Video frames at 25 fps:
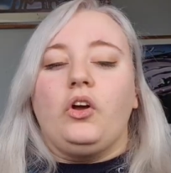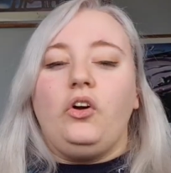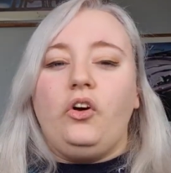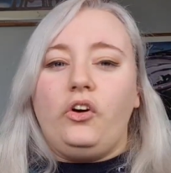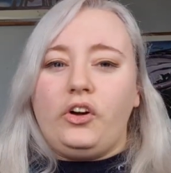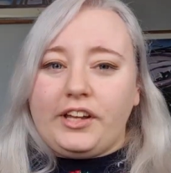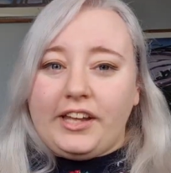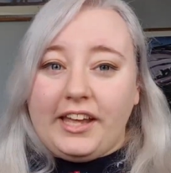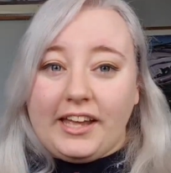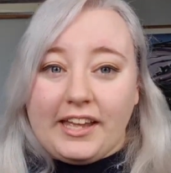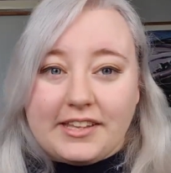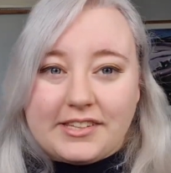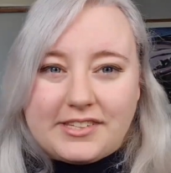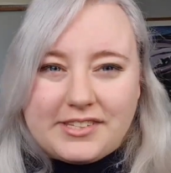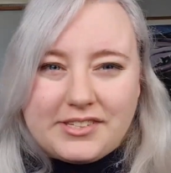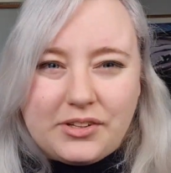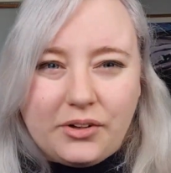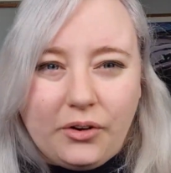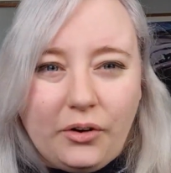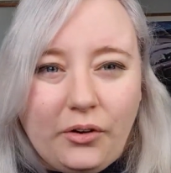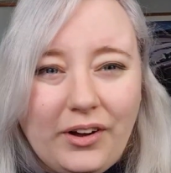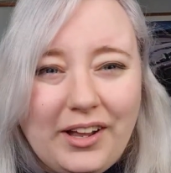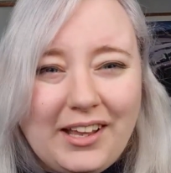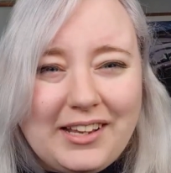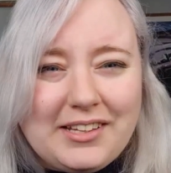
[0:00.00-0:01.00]
Okay,
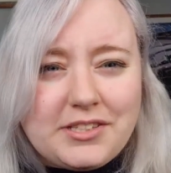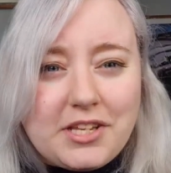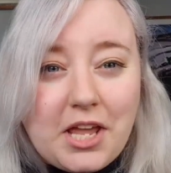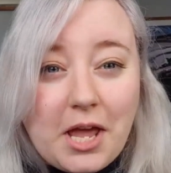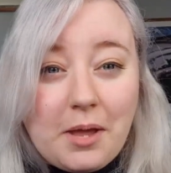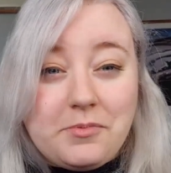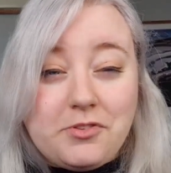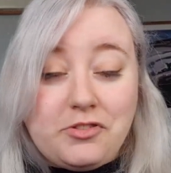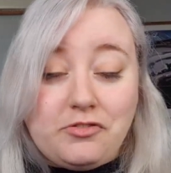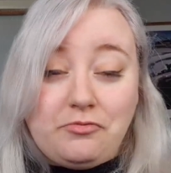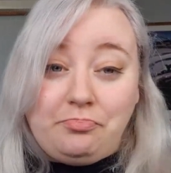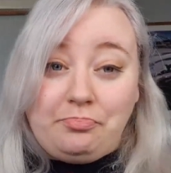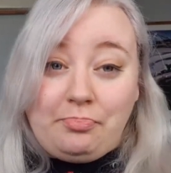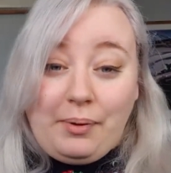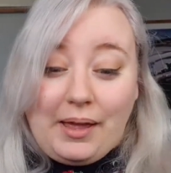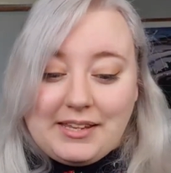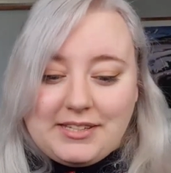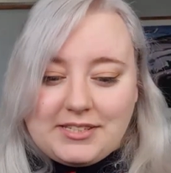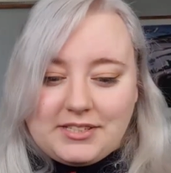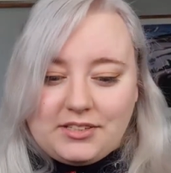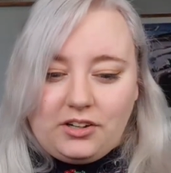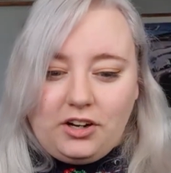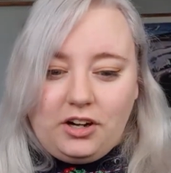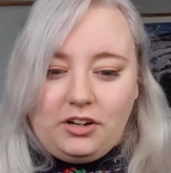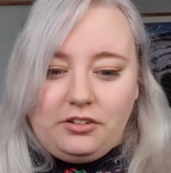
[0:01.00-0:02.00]
so in terms of
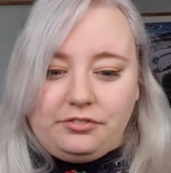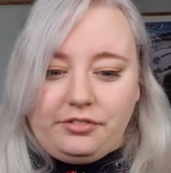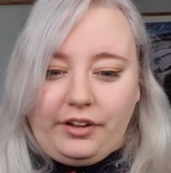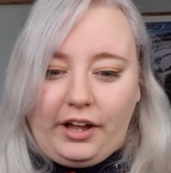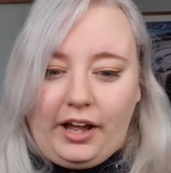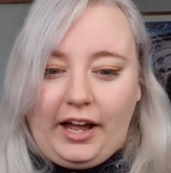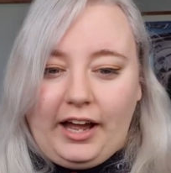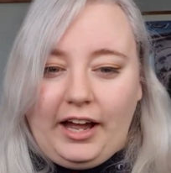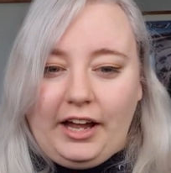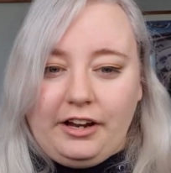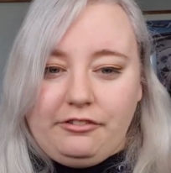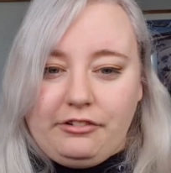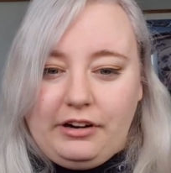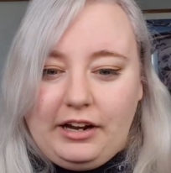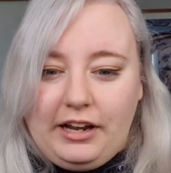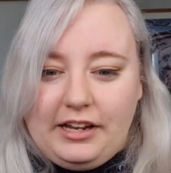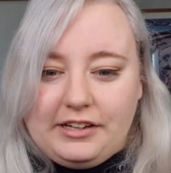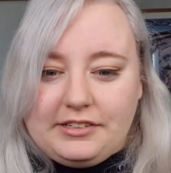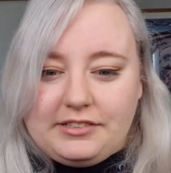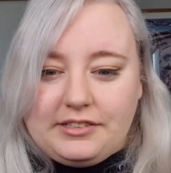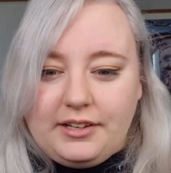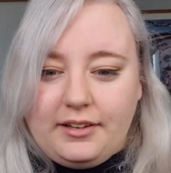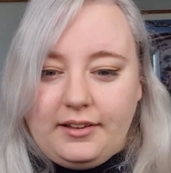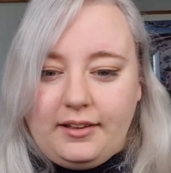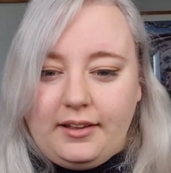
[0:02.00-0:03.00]
best of, I
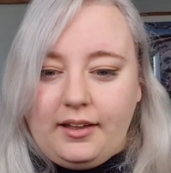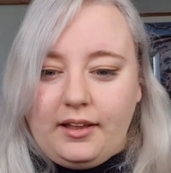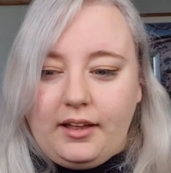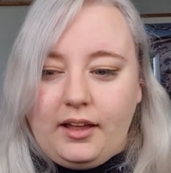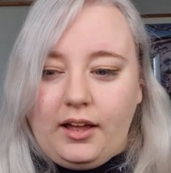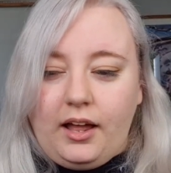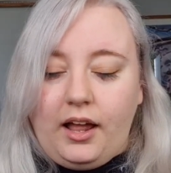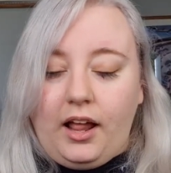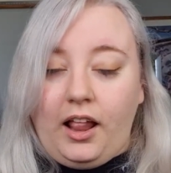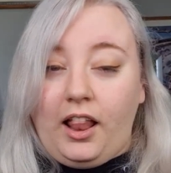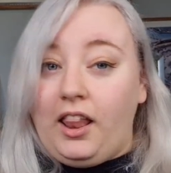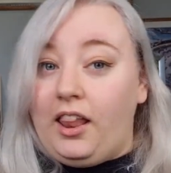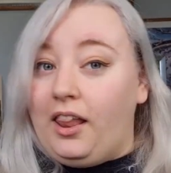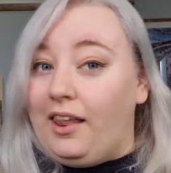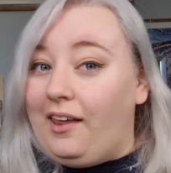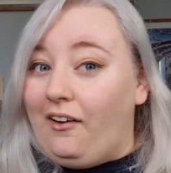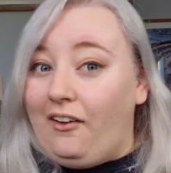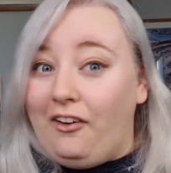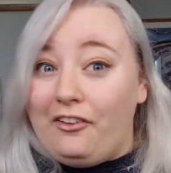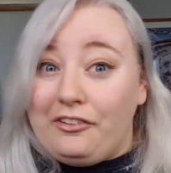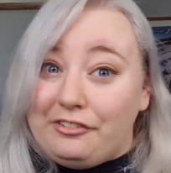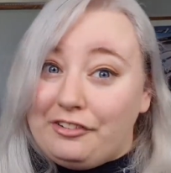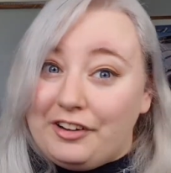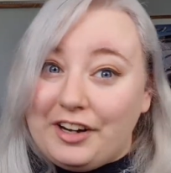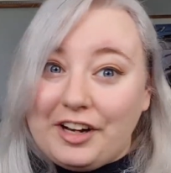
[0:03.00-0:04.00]
read a lot
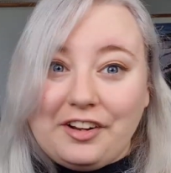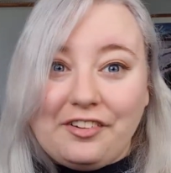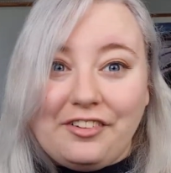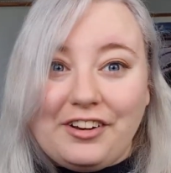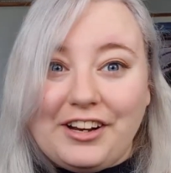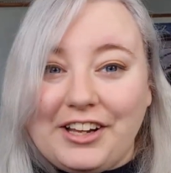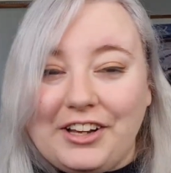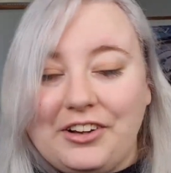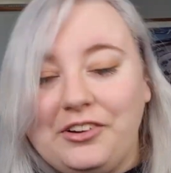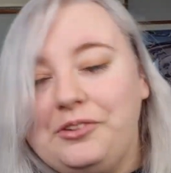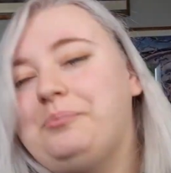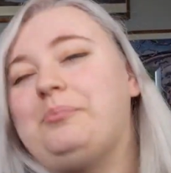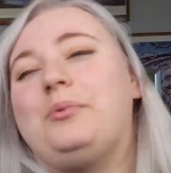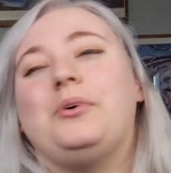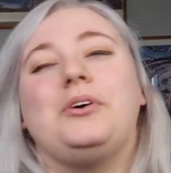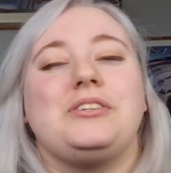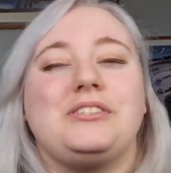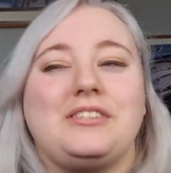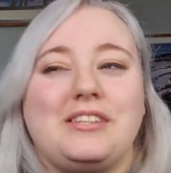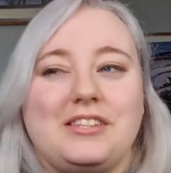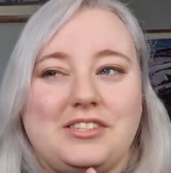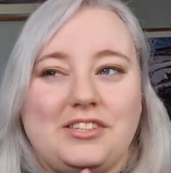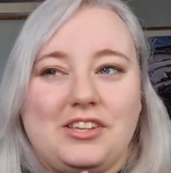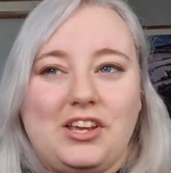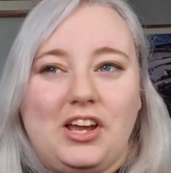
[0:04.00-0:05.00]
of really, really good books
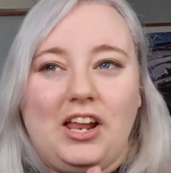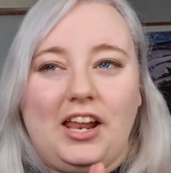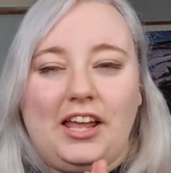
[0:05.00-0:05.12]
this year.